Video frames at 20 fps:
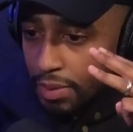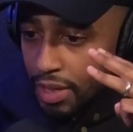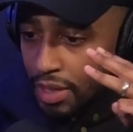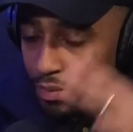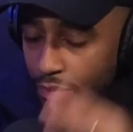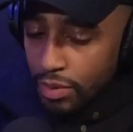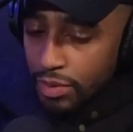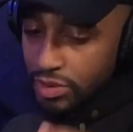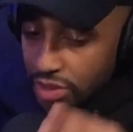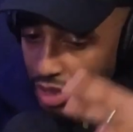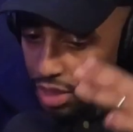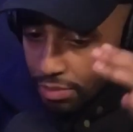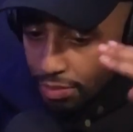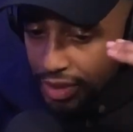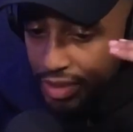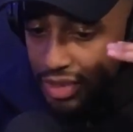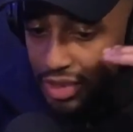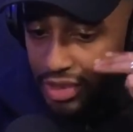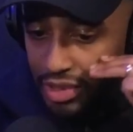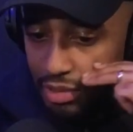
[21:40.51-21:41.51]
and we was talking
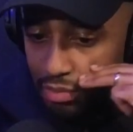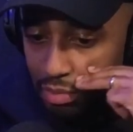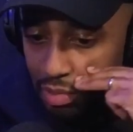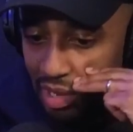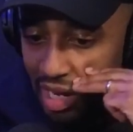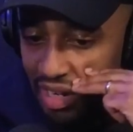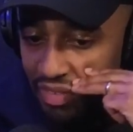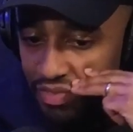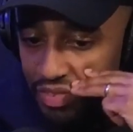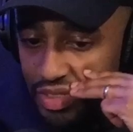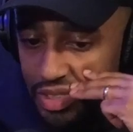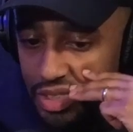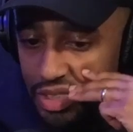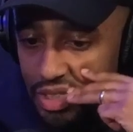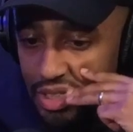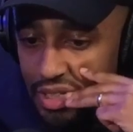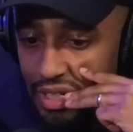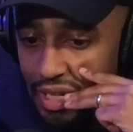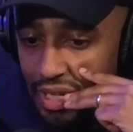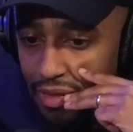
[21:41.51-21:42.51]
about this at breakfast
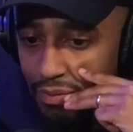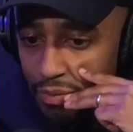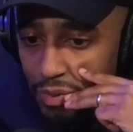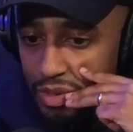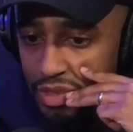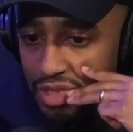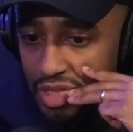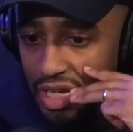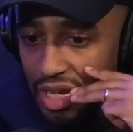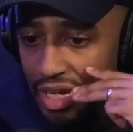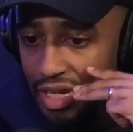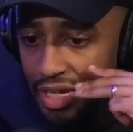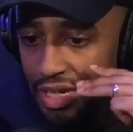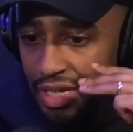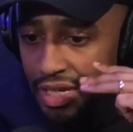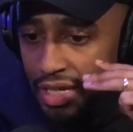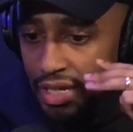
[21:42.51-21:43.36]
today, was that